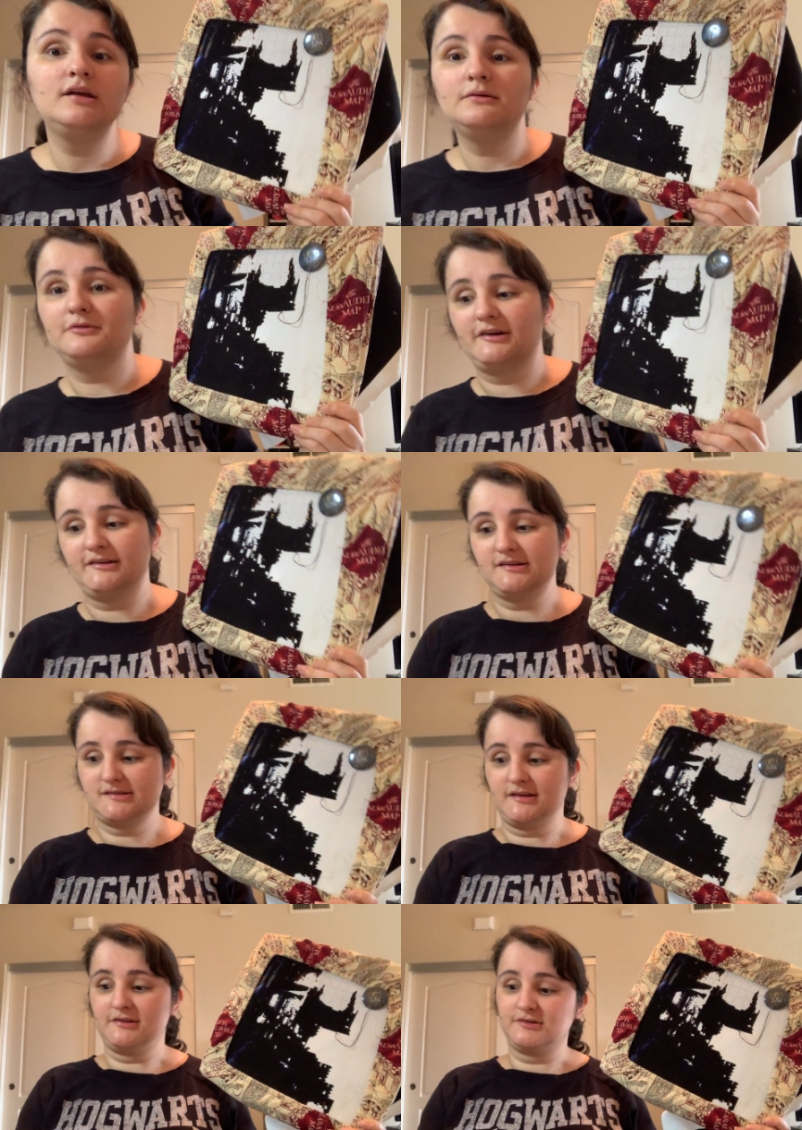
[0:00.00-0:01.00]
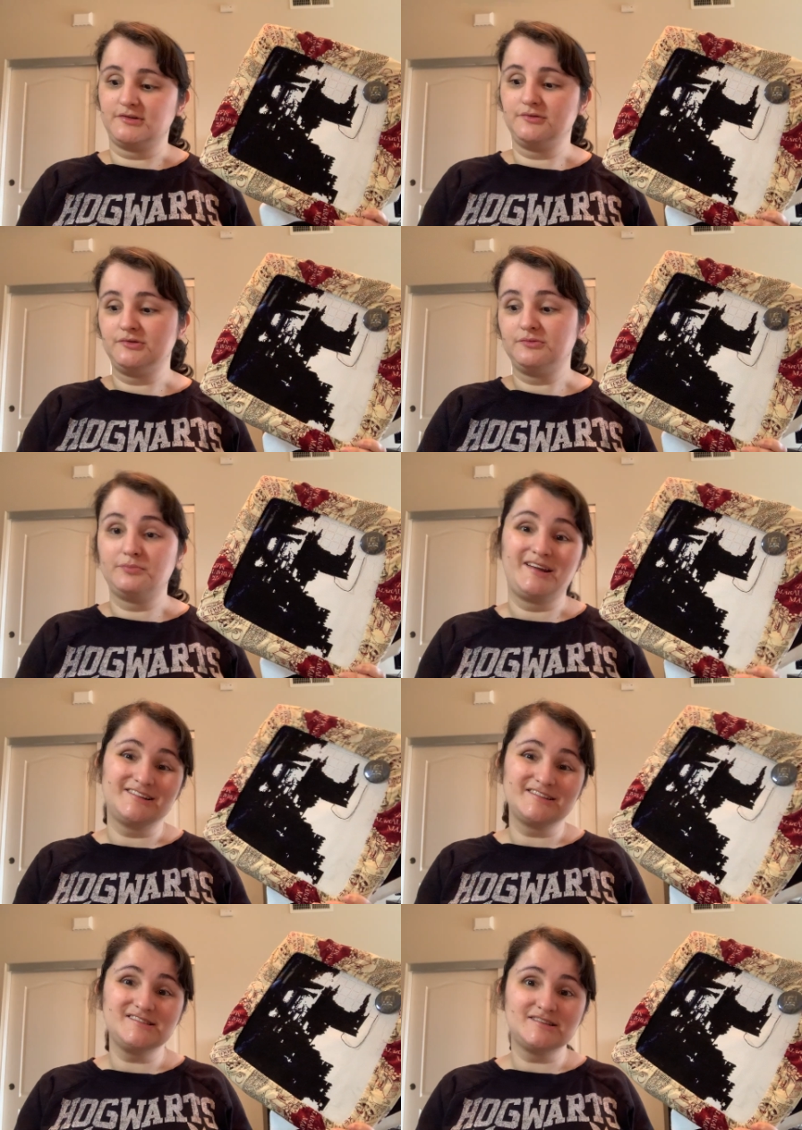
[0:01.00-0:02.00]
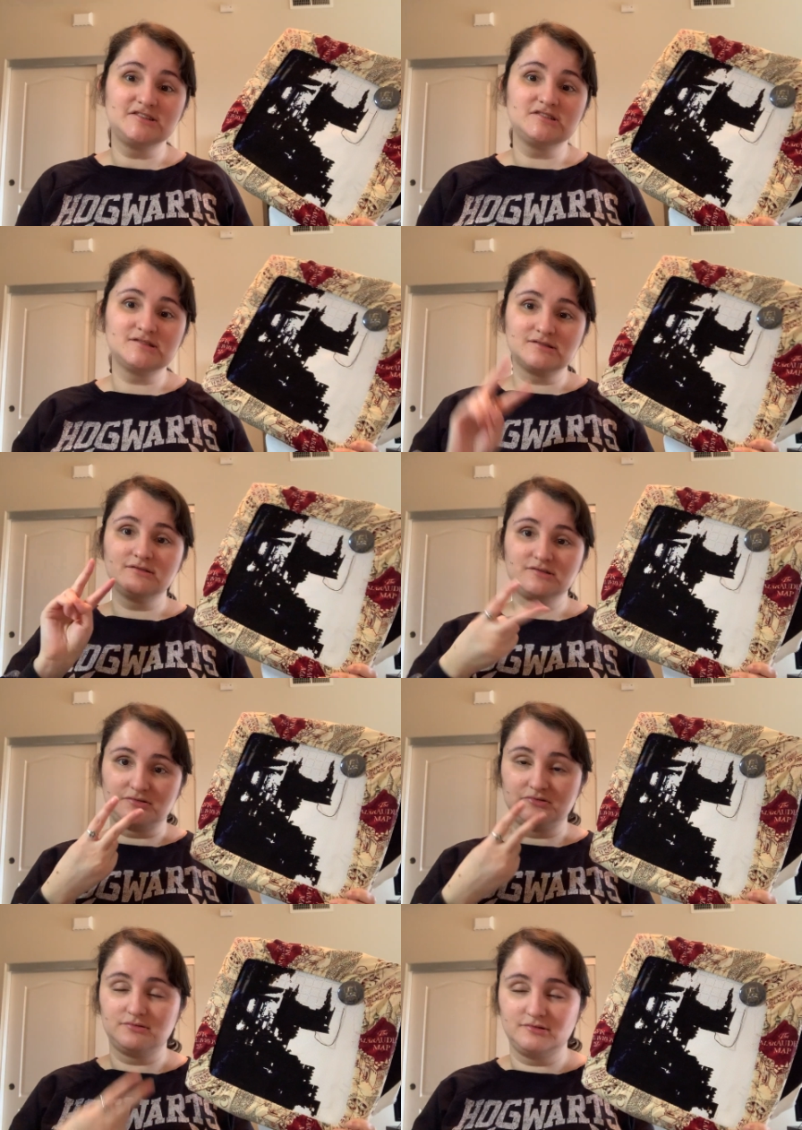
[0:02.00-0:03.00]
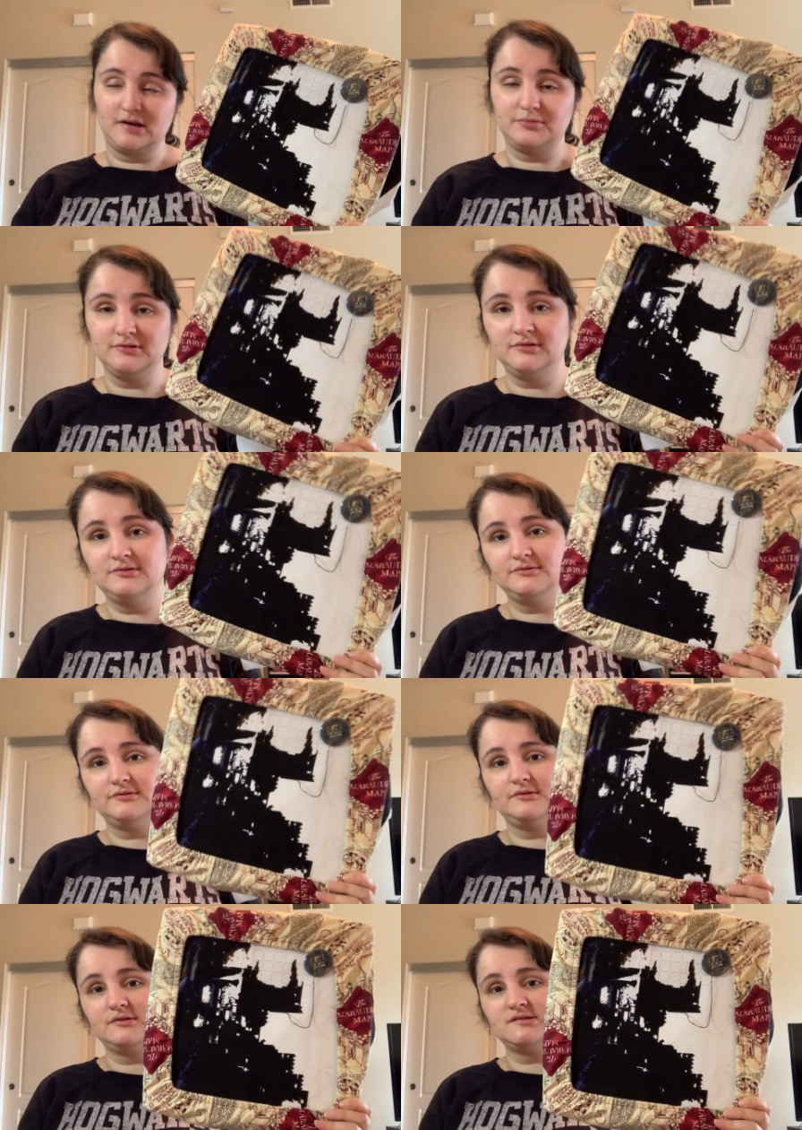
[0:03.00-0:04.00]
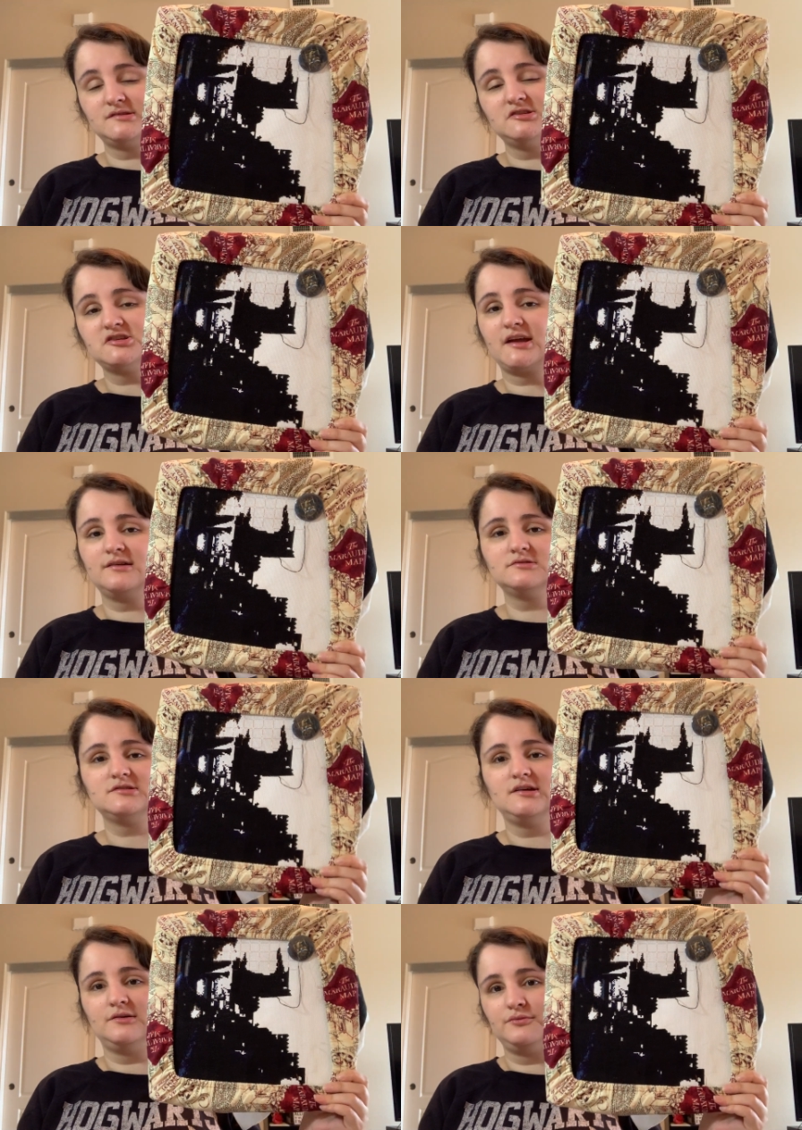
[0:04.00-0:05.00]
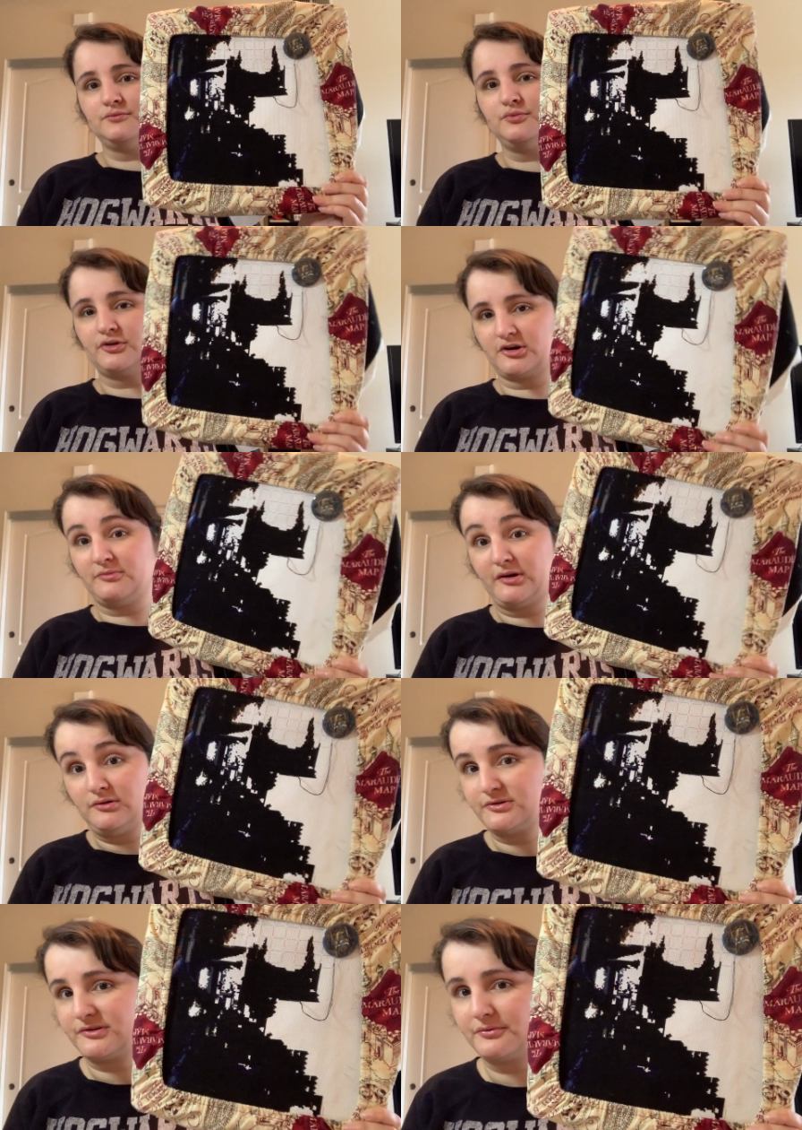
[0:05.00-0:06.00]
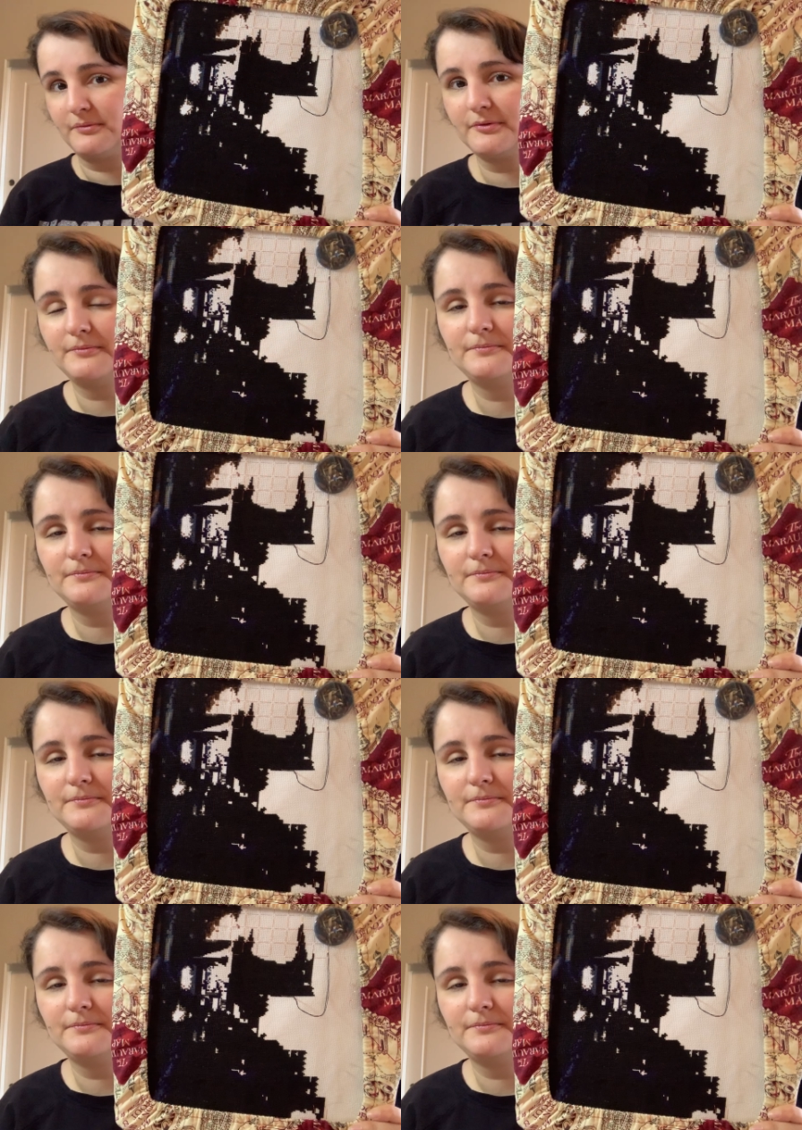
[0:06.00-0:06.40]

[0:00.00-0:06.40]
but I decided to do penalty stitches so double the stitch count and work on my oldest WIP